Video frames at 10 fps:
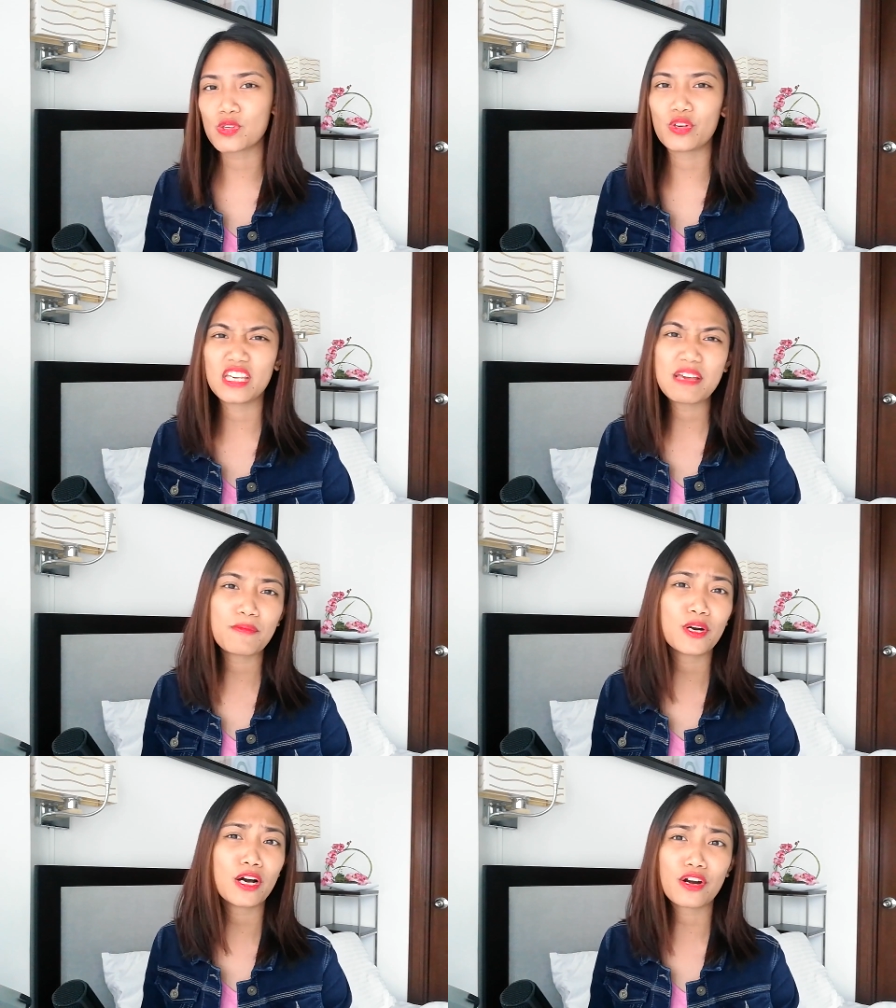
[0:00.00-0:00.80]
or you
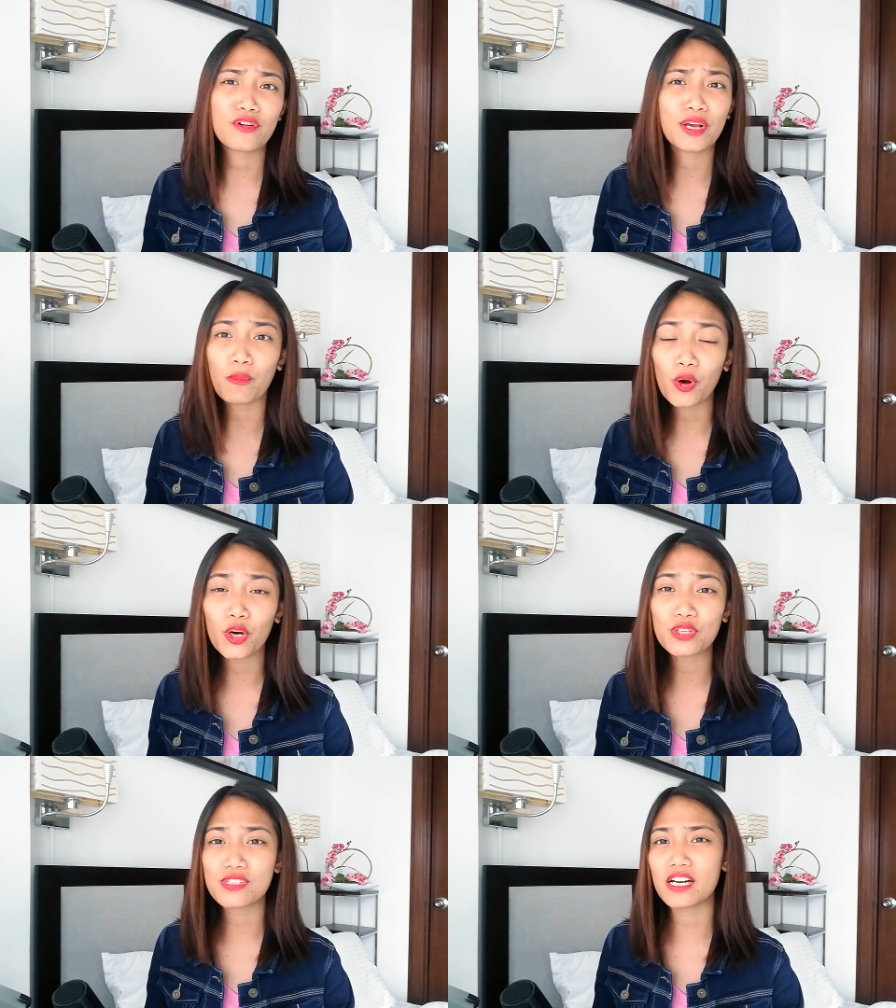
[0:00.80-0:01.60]
keep on uttering
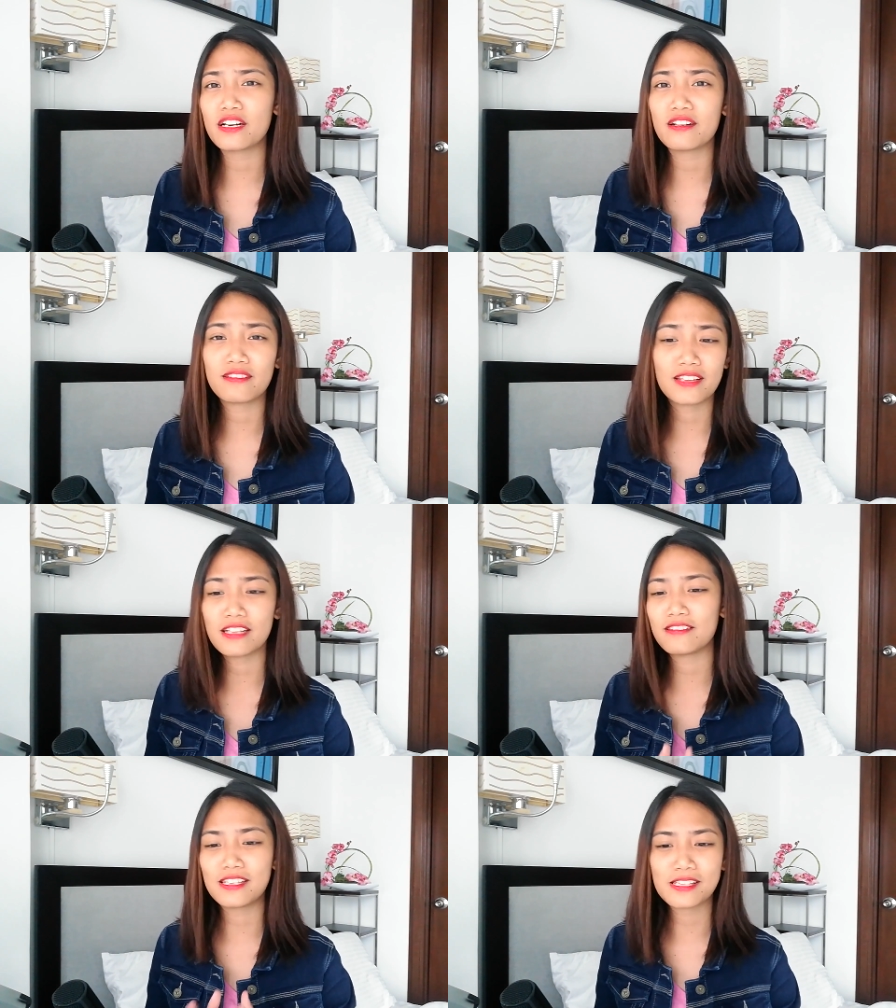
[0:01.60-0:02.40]
words
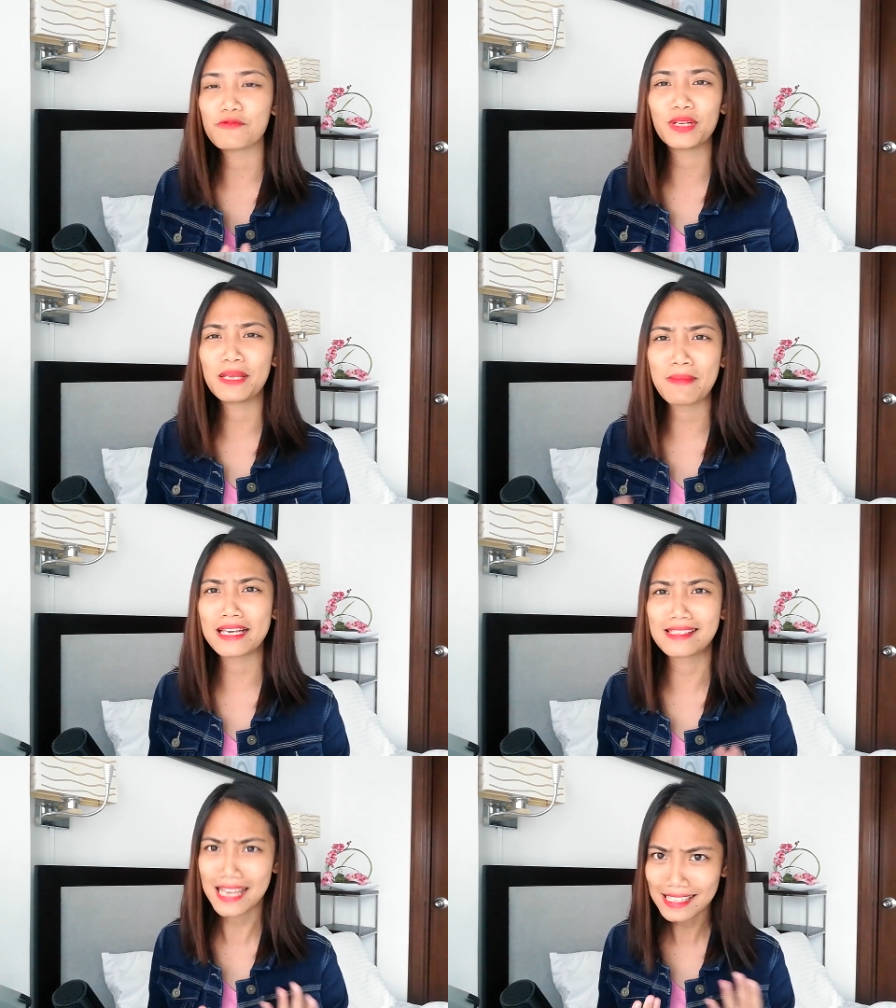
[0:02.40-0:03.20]
that doesn't really
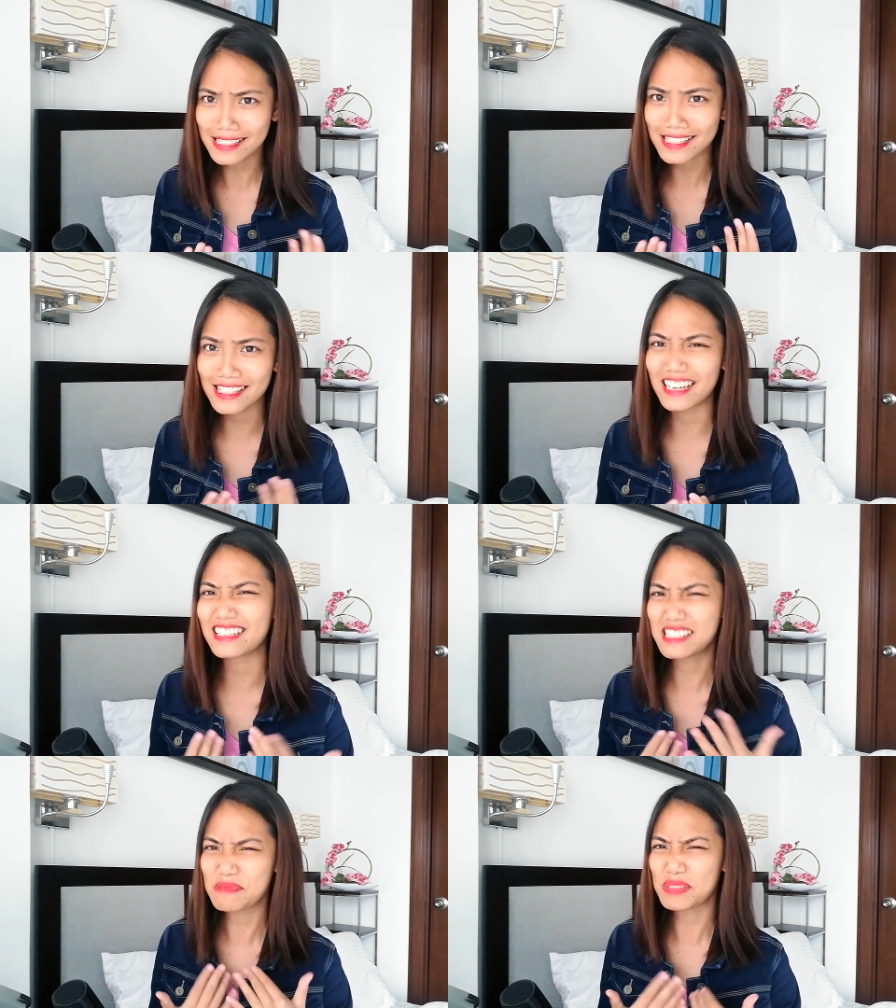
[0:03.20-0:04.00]
make sense,
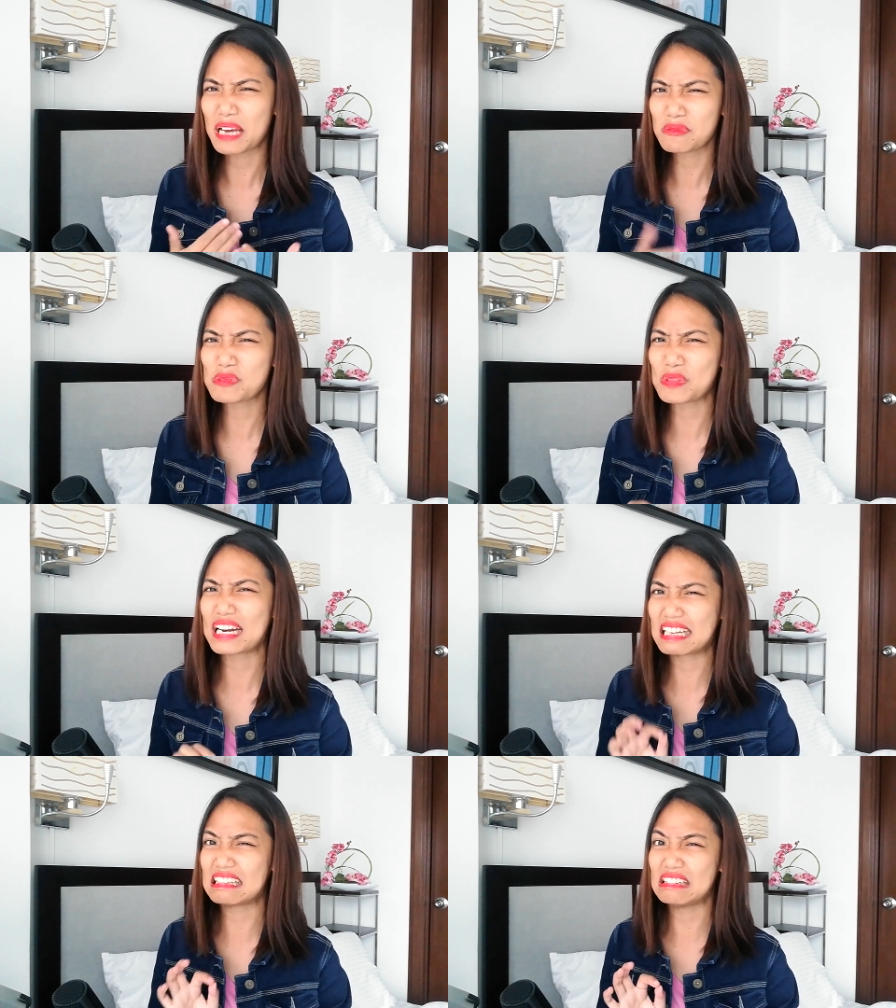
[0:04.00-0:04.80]
like sometimes what
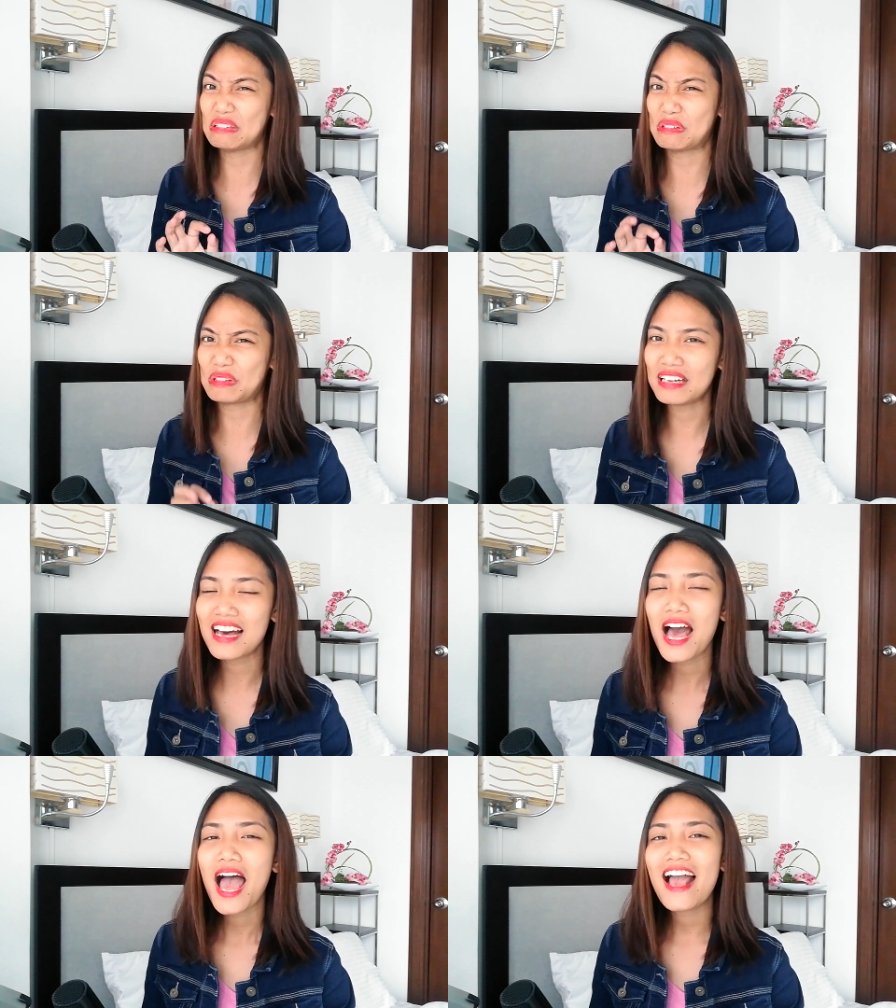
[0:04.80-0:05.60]
I do,
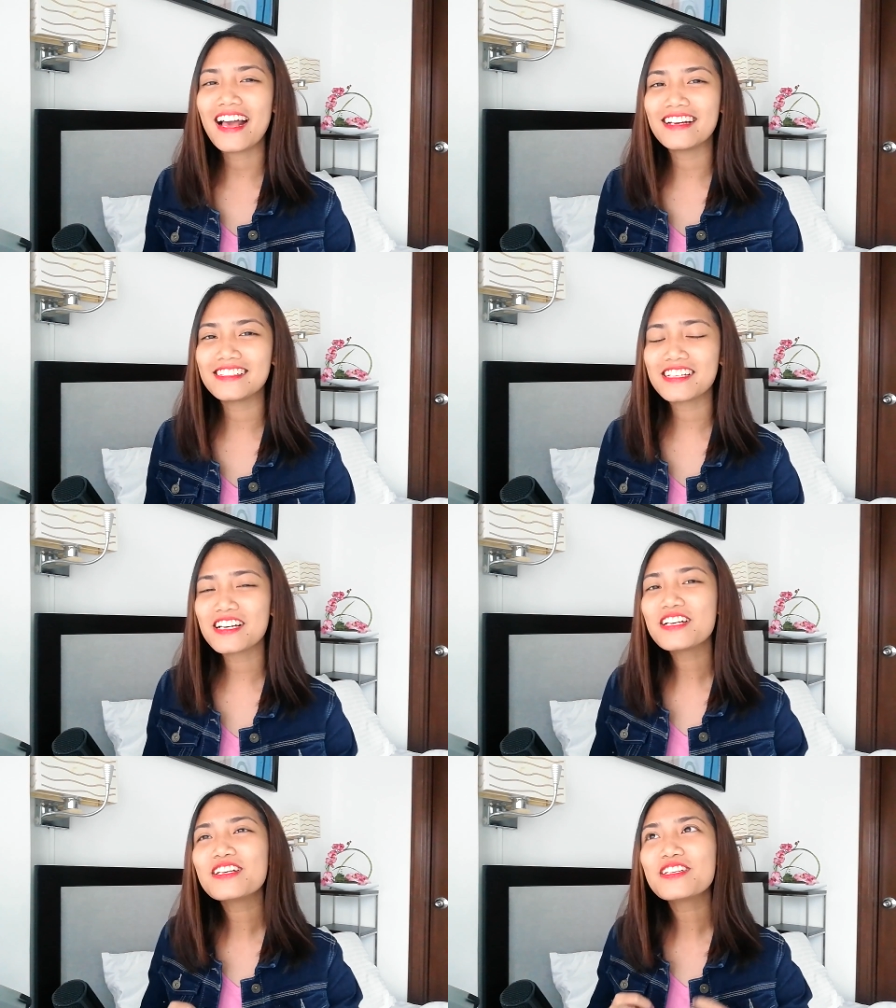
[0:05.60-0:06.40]
and
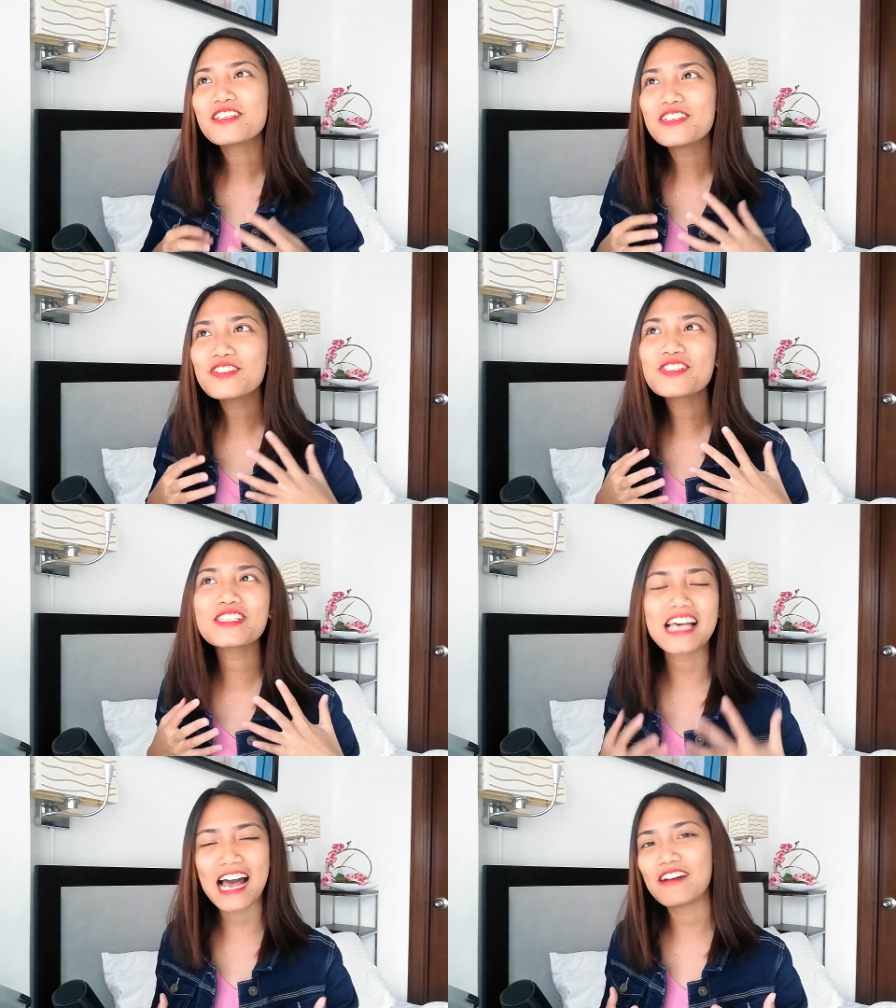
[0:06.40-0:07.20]
you
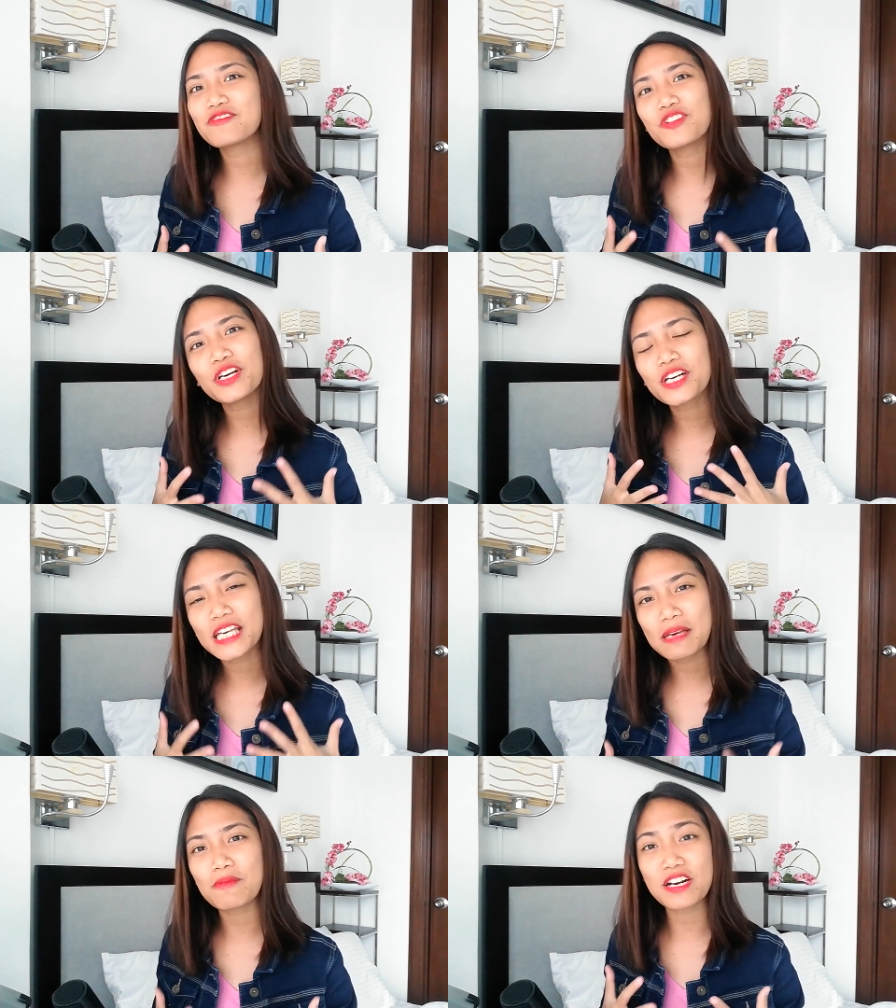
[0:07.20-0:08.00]
just have to
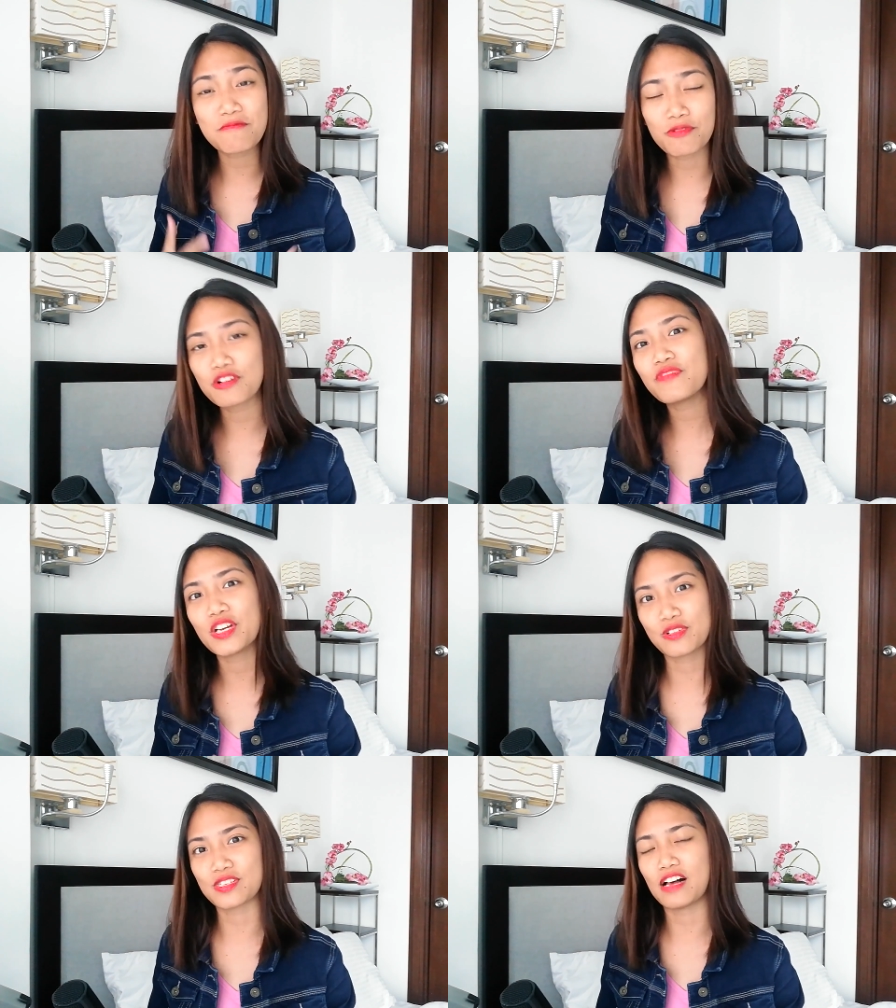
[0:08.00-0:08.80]
keep on
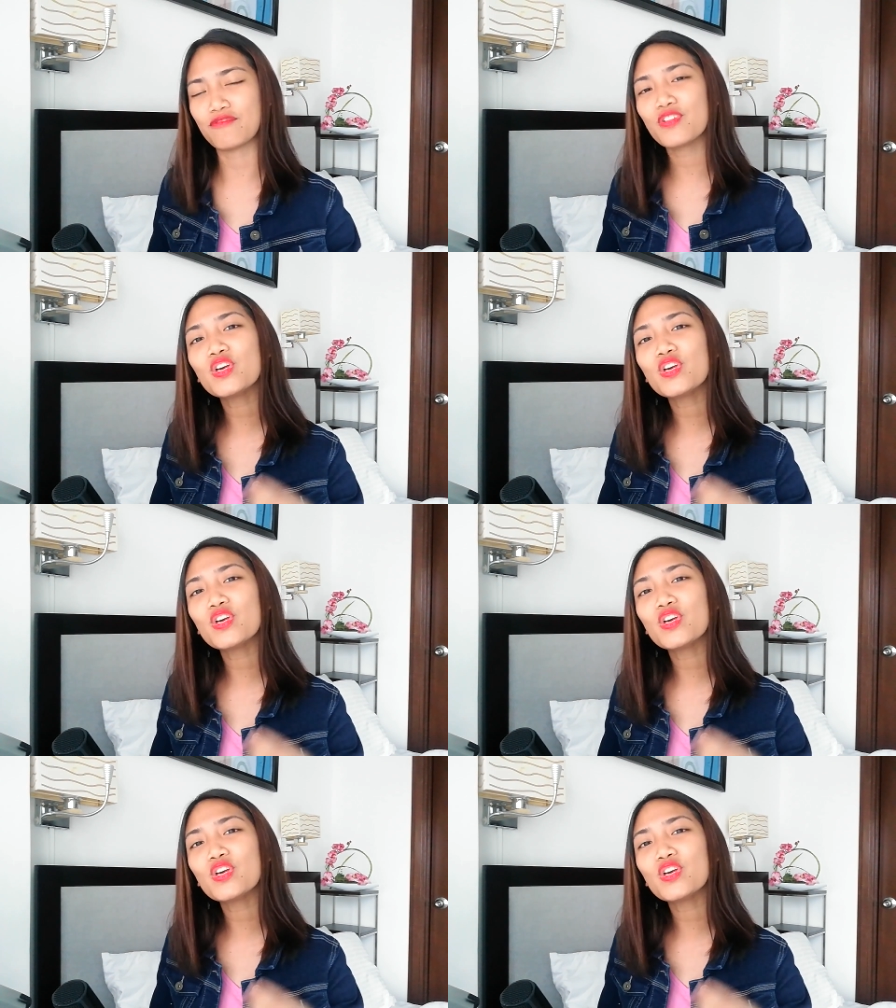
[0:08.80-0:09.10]
improving yourself.